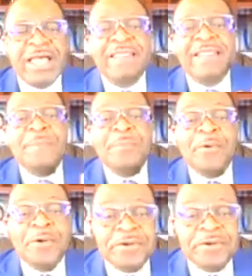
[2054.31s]
That
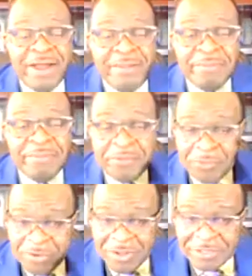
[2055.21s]
program
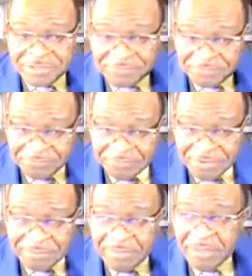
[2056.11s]
runs
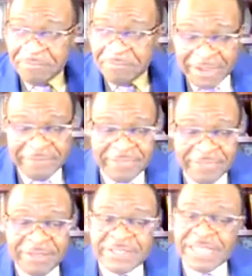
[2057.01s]
from
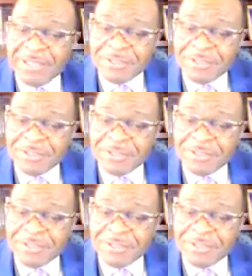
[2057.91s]
$5,000 to